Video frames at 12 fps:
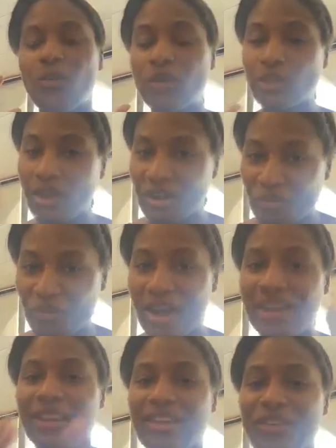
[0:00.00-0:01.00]
we're trying to
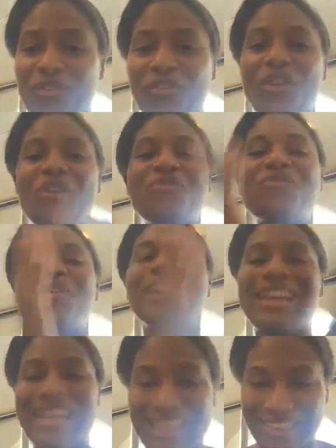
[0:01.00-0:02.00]
find a gift for
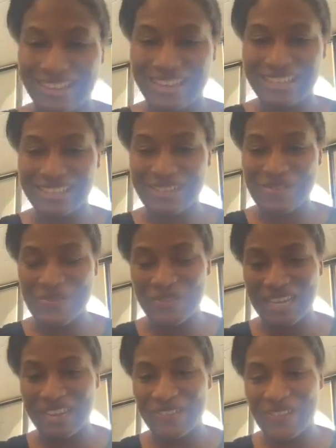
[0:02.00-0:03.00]
another cousin who's
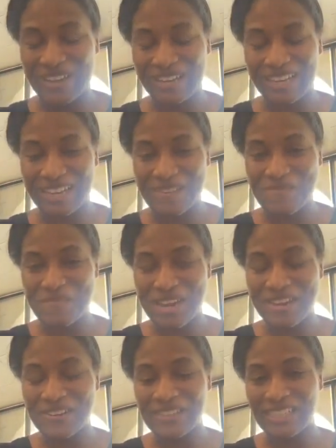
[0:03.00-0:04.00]
getting ready to get
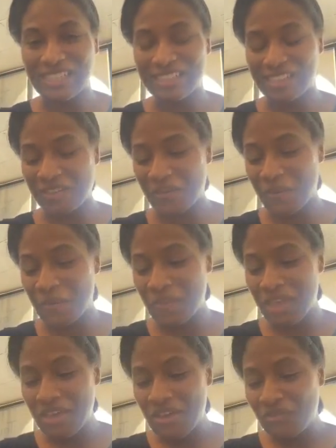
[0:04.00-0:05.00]
married. So
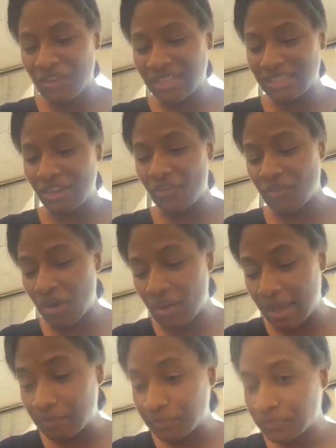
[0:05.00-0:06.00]
fun stuff.
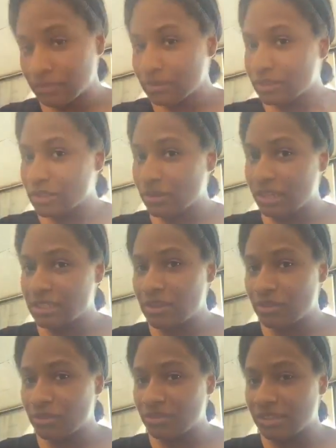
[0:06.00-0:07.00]
Okay, so let's go
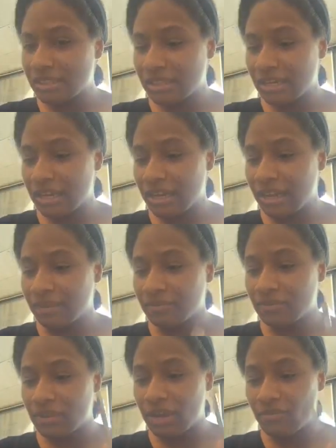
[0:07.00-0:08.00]
through this again, eh?
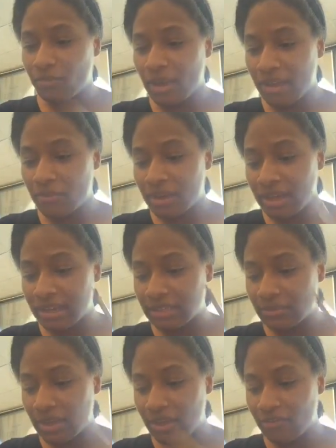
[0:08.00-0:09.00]
We have white
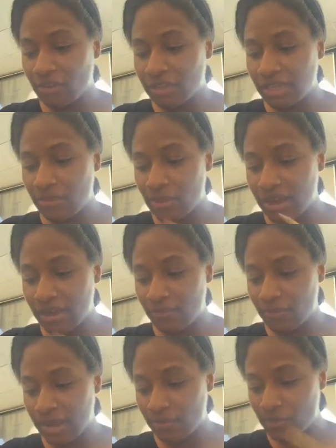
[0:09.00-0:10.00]
wines, we have rosé wine,
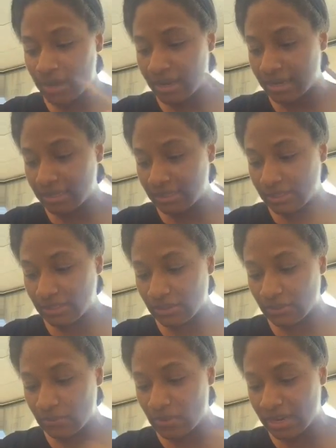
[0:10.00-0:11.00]
red wine,
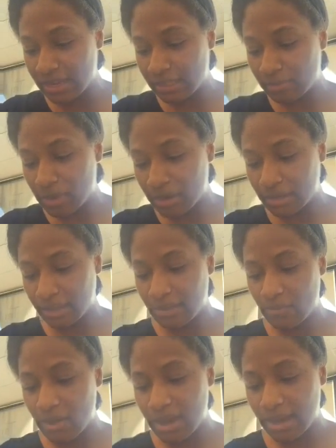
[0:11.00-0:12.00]
dessert wine, sparkling
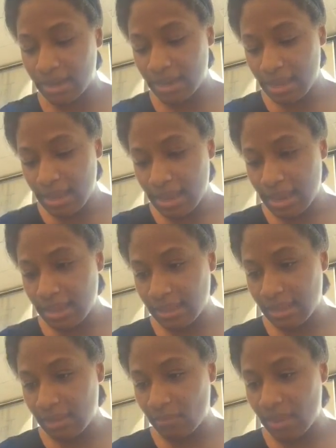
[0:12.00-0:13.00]
wine, and
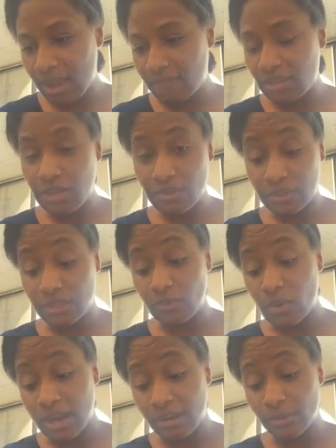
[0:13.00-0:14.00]
then we have the Houston
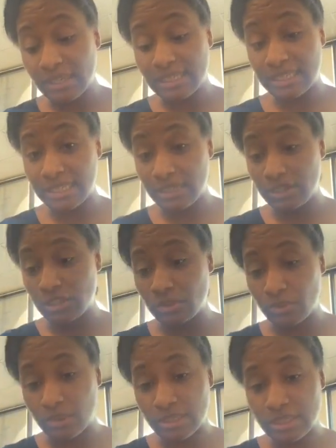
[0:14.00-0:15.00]
Winery signature
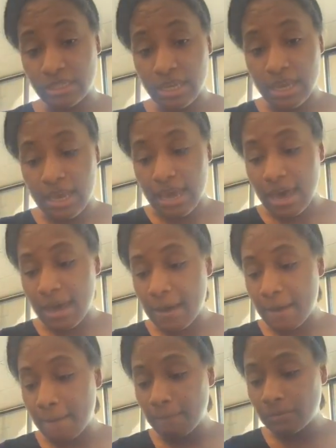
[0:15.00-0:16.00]
ones.
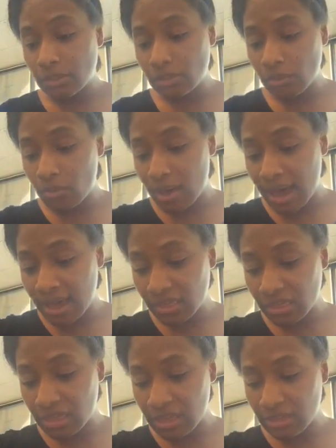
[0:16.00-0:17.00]
Um, so I
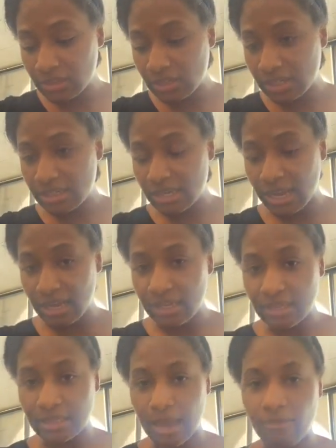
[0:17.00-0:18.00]
think today,
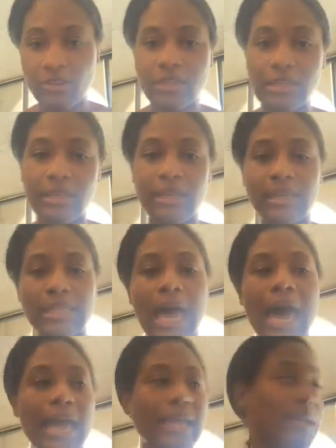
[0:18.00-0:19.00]
because obviously it's
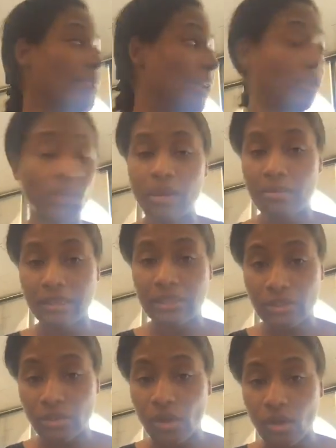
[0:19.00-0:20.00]
hot and I'm not trying to be
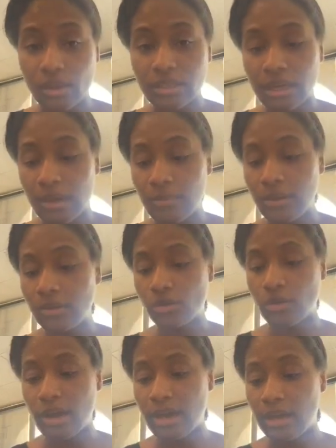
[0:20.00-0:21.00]
sauced, I'm going to
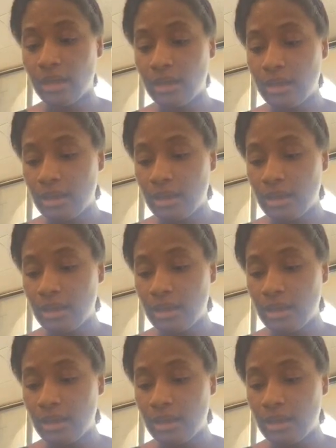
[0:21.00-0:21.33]
try,